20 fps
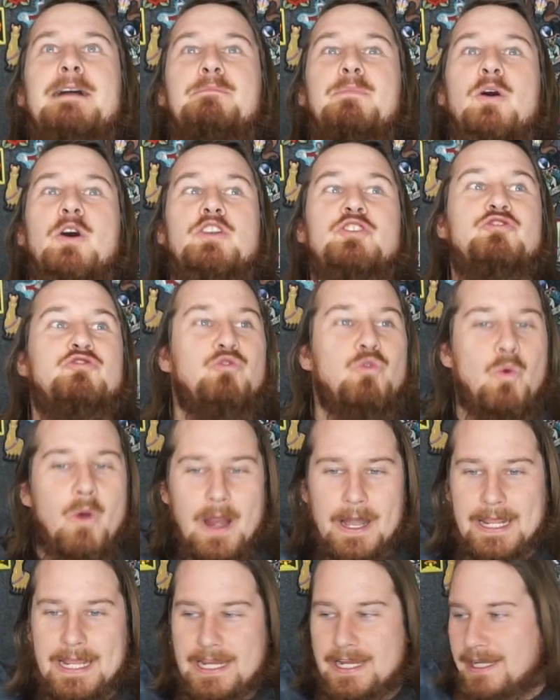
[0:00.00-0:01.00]
I bought
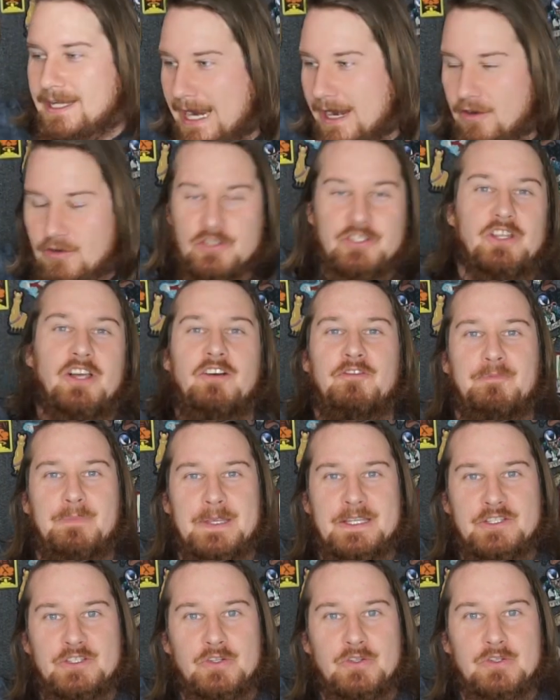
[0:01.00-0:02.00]
20 airsoft
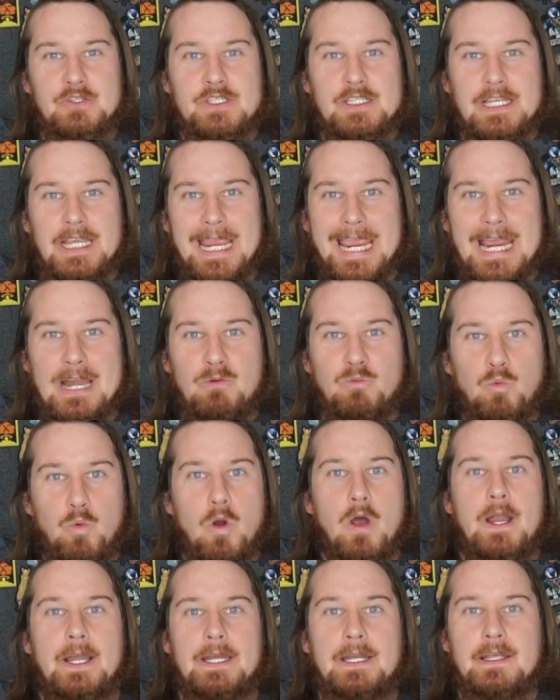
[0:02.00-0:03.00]
pistols in
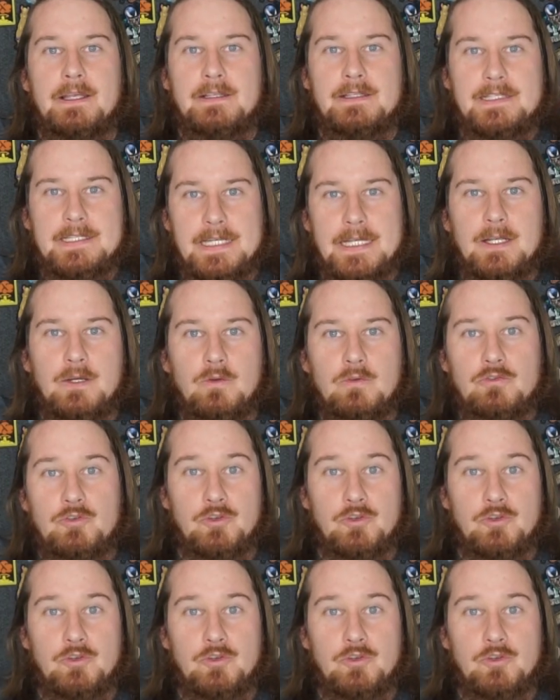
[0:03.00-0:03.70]
one single